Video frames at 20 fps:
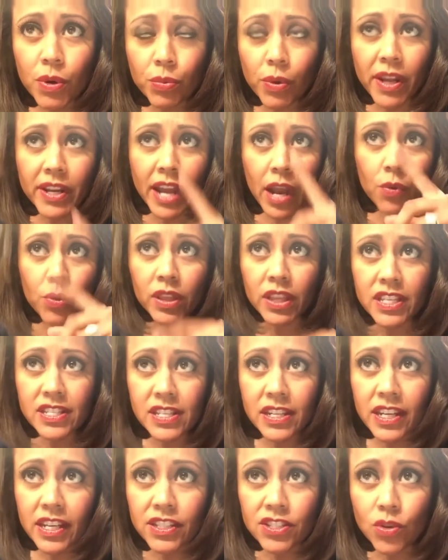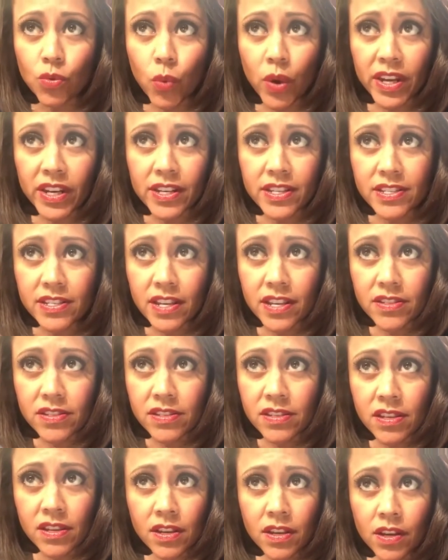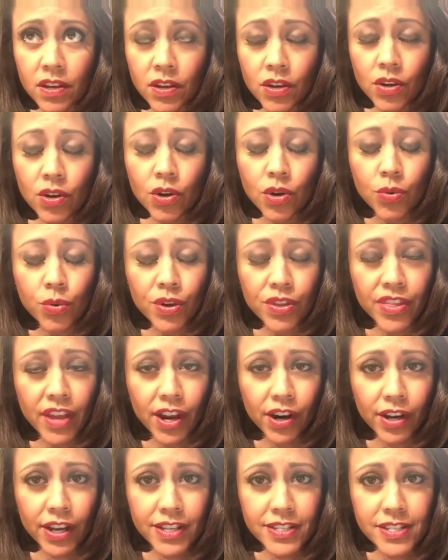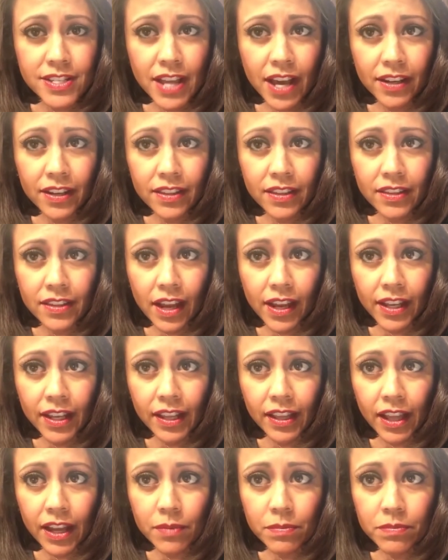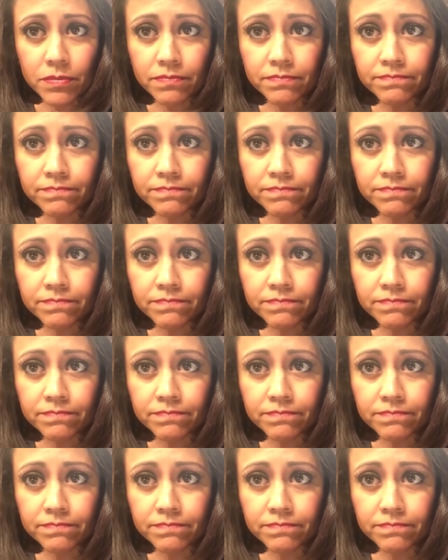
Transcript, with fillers: But right now we're listening to witnesses who were there inside of the nightclub.